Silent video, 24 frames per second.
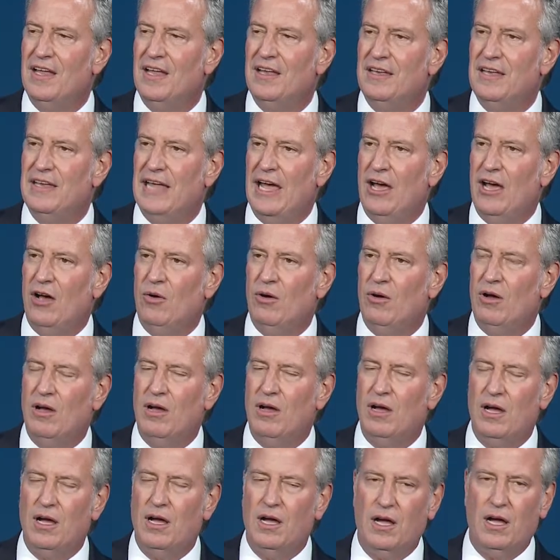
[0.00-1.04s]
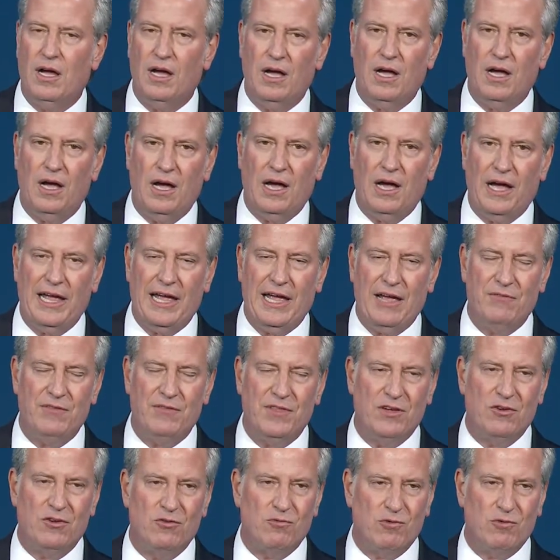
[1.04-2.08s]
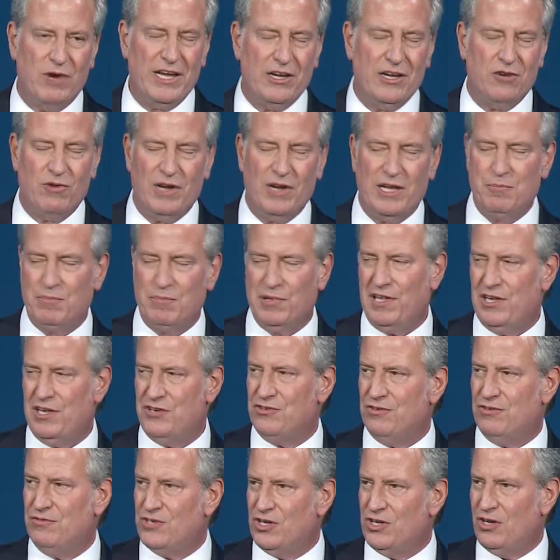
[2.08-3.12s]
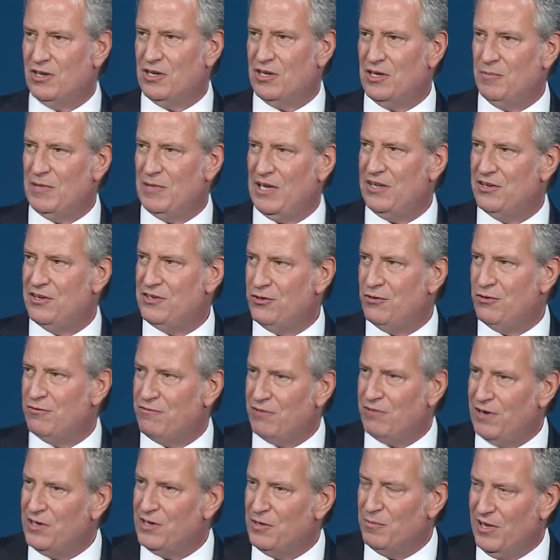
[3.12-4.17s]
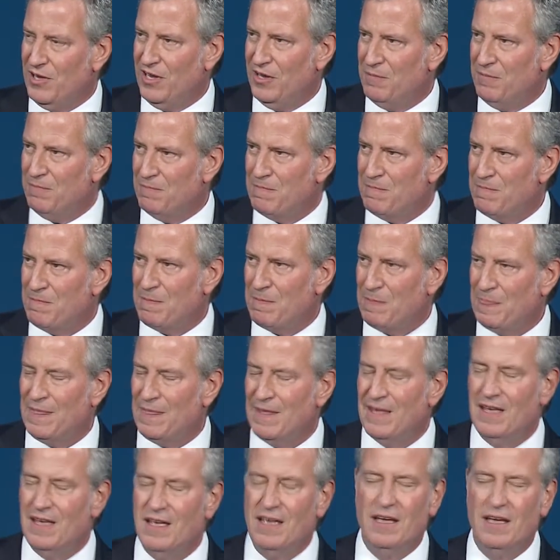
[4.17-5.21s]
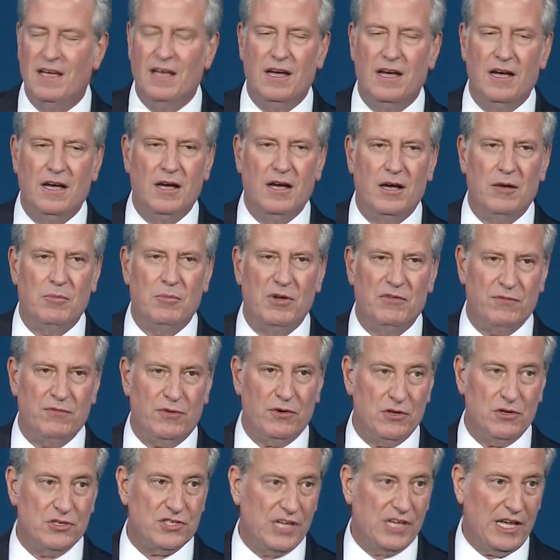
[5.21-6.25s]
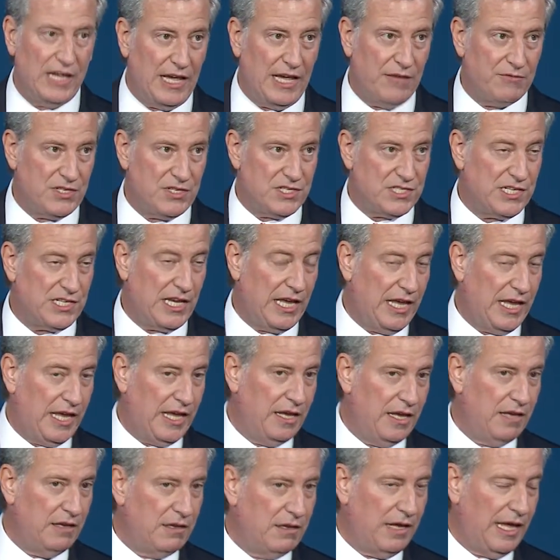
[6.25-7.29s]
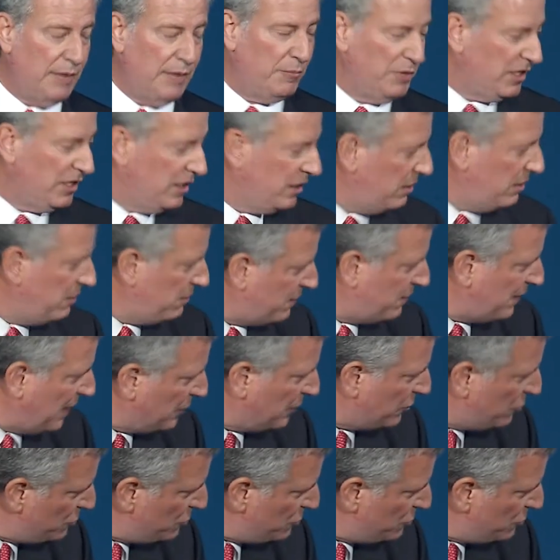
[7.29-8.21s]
Now, I have the great pleasure of talking about a dear friend of mine. But first, I have to say, Emily, thank